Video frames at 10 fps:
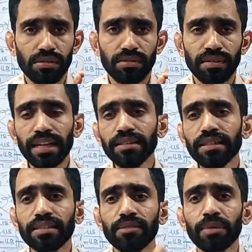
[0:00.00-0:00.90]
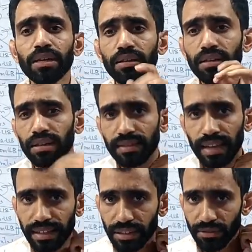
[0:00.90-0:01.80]
9th December
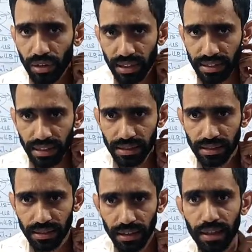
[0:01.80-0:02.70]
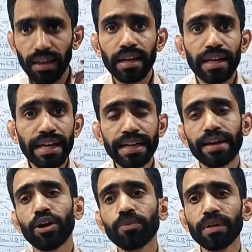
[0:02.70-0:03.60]
1946. It
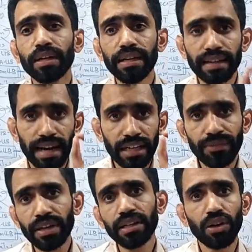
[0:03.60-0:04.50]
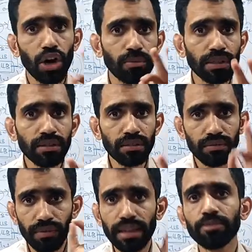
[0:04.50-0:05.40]
ratified the
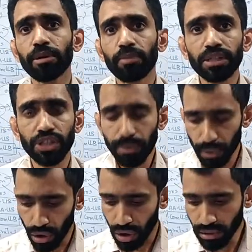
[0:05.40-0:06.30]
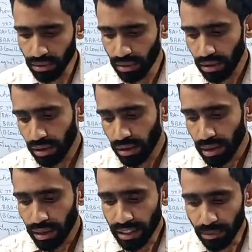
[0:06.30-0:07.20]
Commonwealth membership
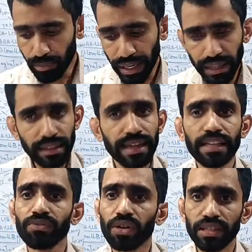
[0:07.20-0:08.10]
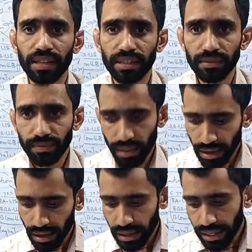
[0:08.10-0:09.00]
in May 1949.
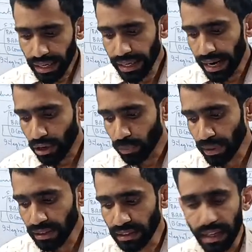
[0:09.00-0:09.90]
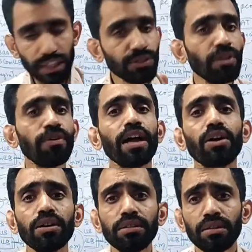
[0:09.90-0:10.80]
It adopted the national flag
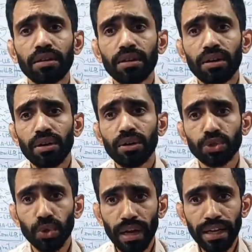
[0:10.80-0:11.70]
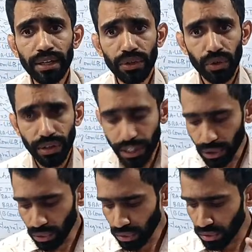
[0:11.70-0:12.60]
on July
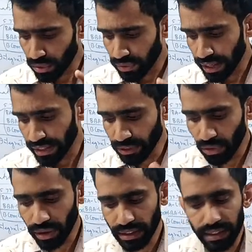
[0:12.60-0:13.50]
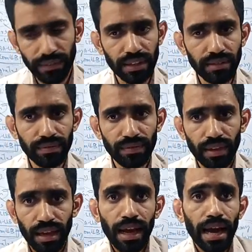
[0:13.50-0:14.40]
22,
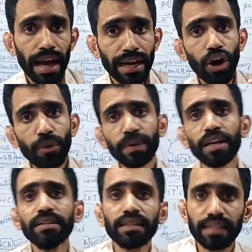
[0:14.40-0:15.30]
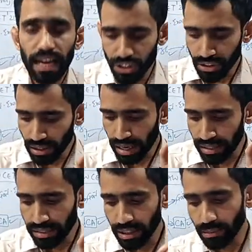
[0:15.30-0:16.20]
1947. Adopted the national
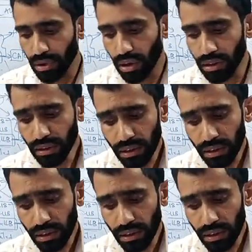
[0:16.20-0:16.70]
anthem on